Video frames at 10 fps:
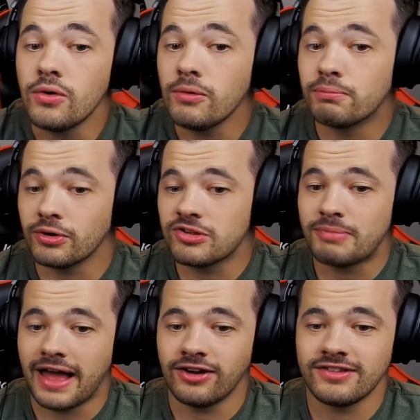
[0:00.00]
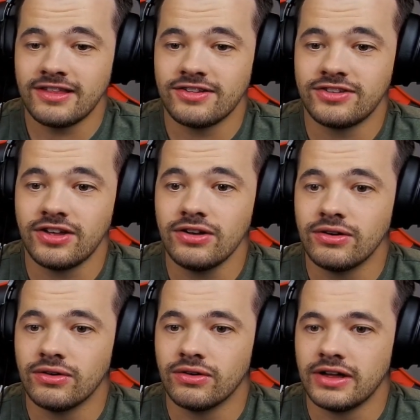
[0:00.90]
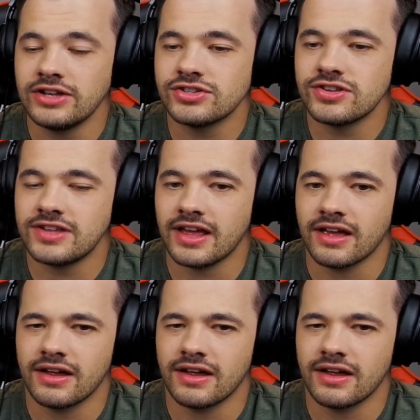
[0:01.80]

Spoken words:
Ooh, Bruce Banner's in this too. Interesting.